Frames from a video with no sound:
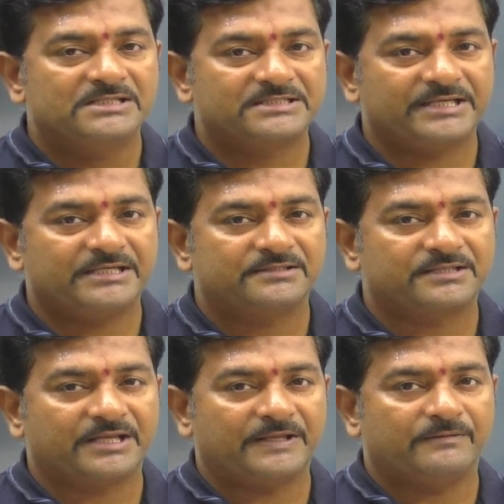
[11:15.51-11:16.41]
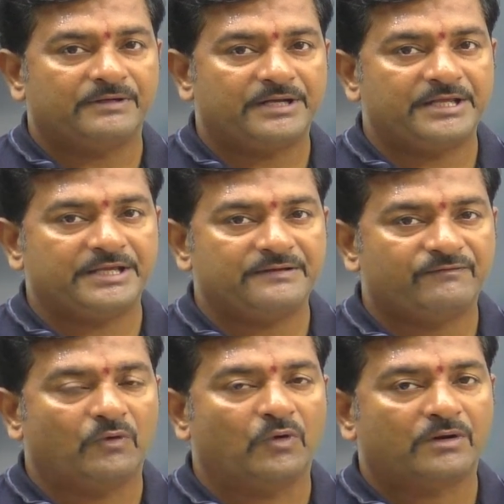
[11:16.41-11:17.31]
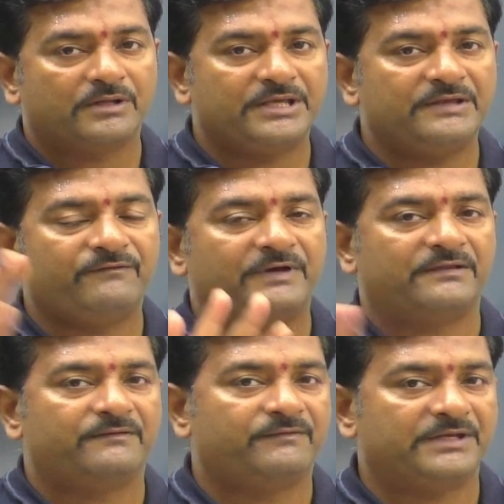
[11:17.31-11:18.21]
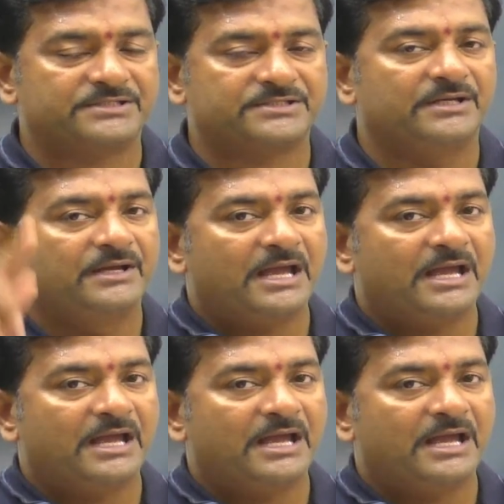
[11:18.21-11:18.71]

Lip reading: C 3. D 4. E 5. Finished.